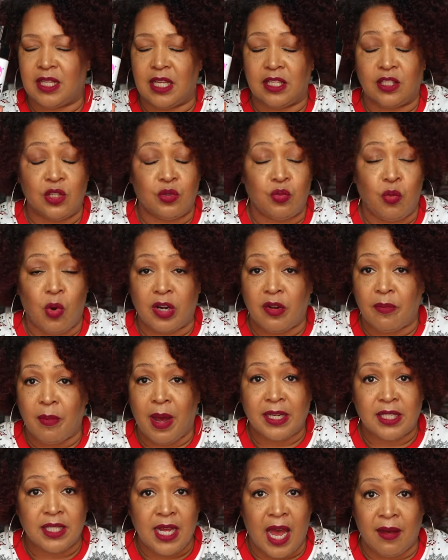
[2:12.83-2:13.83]
This is one of
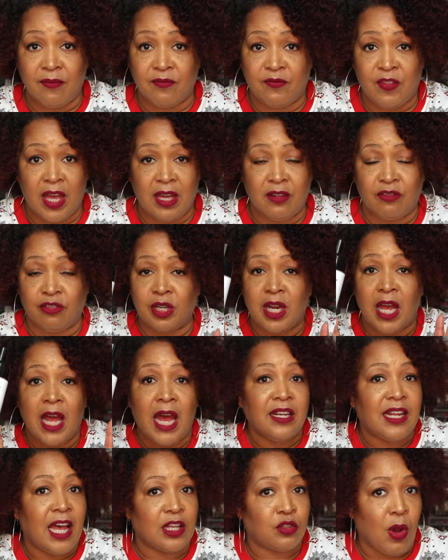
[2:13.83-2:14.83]
my top favorite.
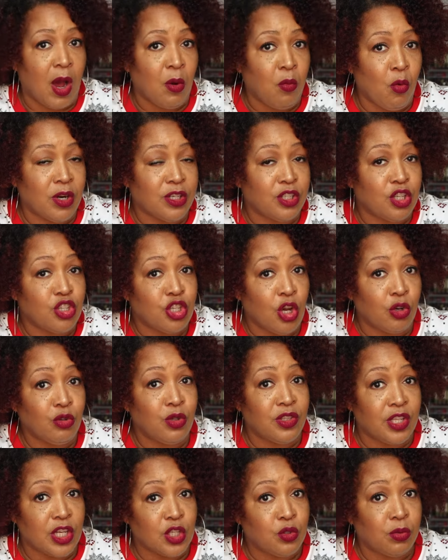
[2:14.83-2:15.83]
That's why I want to show
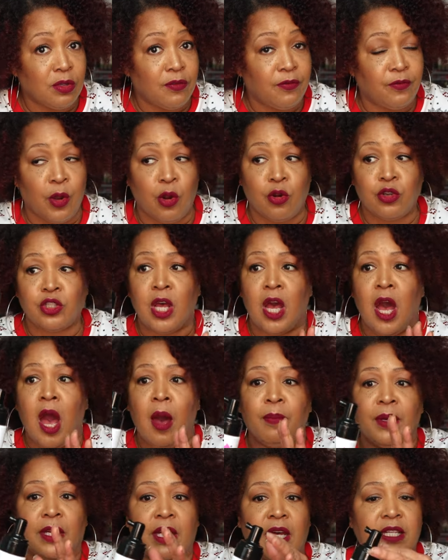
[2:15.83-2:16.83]
you this one first,
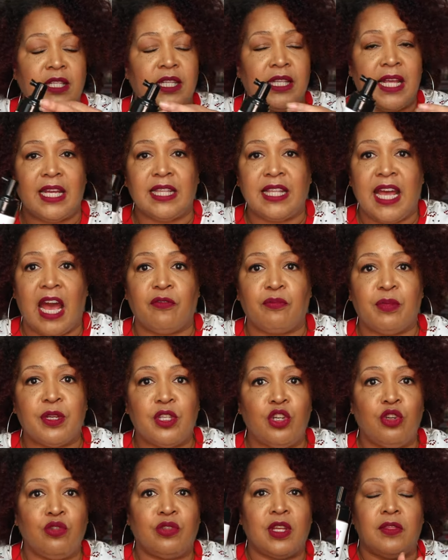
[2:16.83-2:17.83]
because lately I've
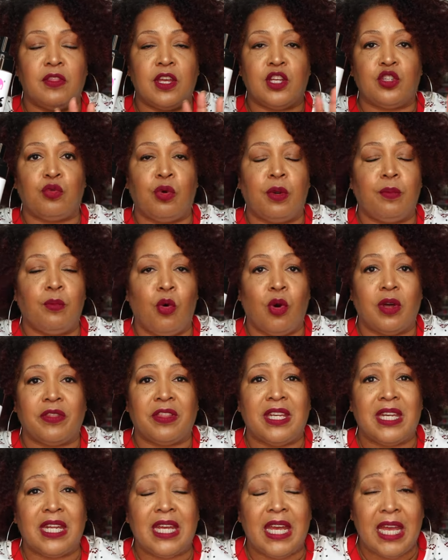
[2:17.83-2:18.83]
been using this one more
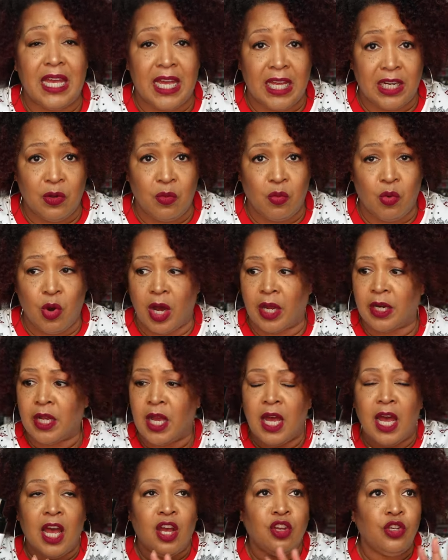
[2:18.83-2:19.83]
than anyone.
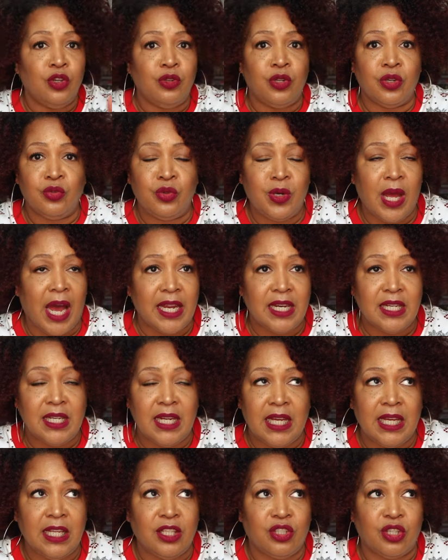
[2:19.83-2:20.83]
You do not
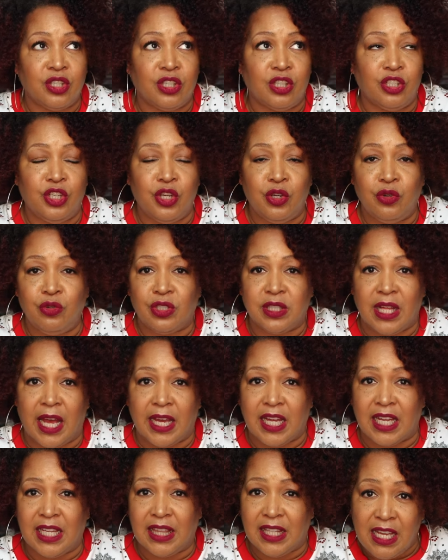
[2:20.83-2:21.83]
need to use
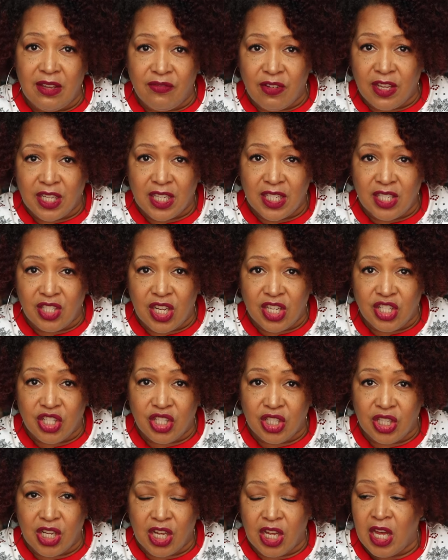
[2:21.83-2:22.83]
like a leave-in
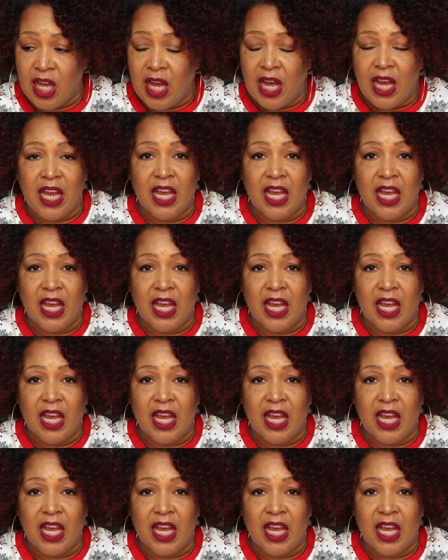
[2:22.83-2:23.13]
conditioner.